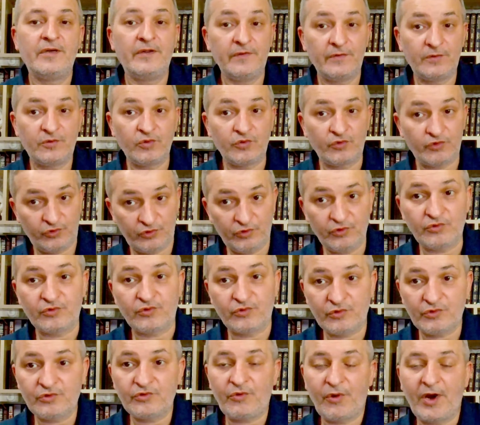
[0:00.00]
to
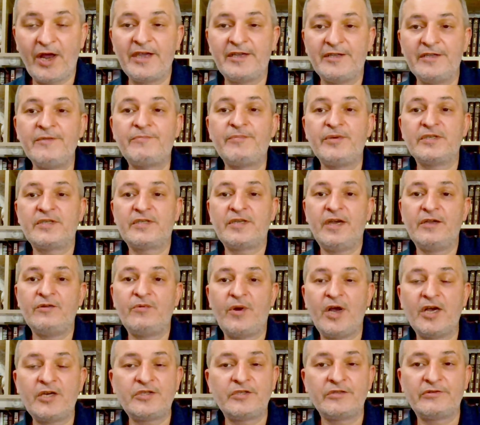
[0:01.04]
strike deep inside
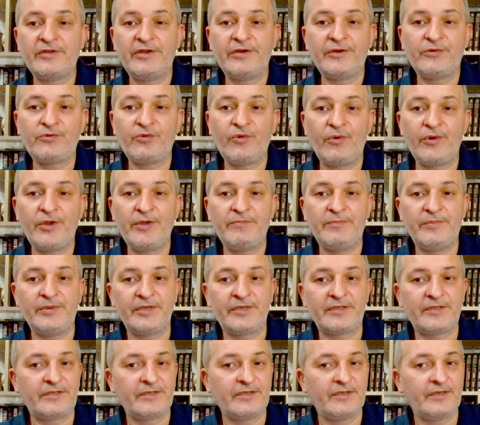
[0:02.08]
Russian territory,
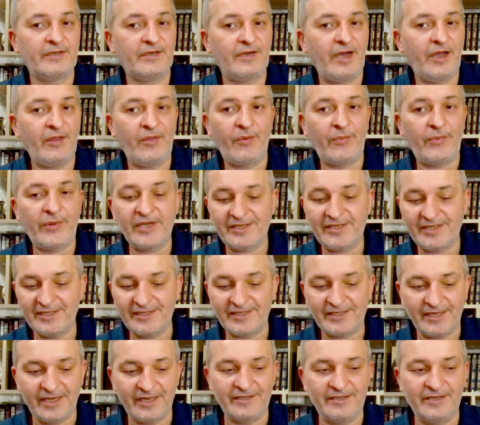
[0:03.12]
but I don't think he
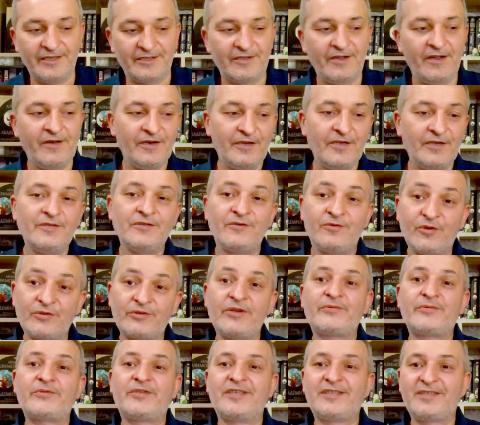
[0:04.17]
said that those
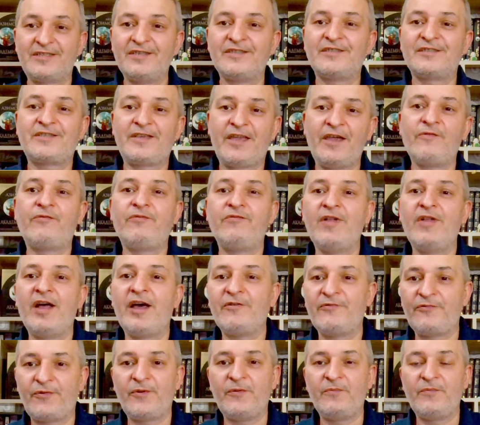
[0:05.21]
F-16s can fly
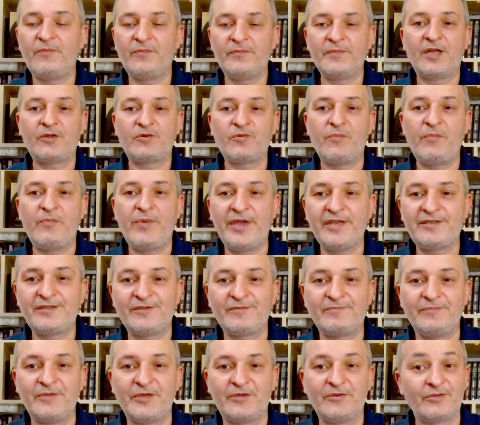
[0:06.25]
from NATO
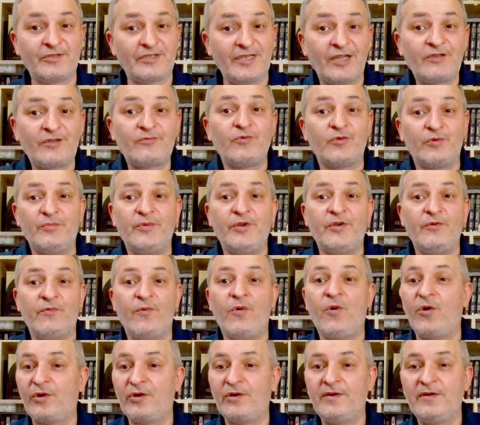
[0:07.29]
bases, because that would be
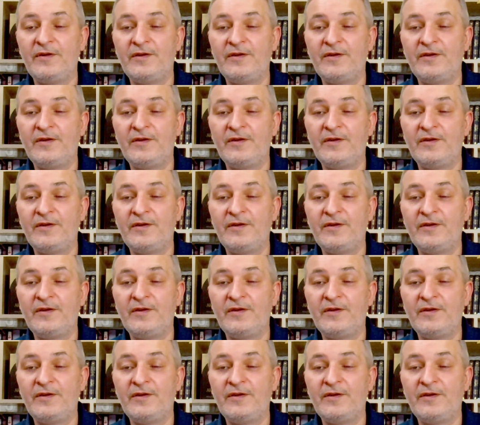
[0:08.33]
war.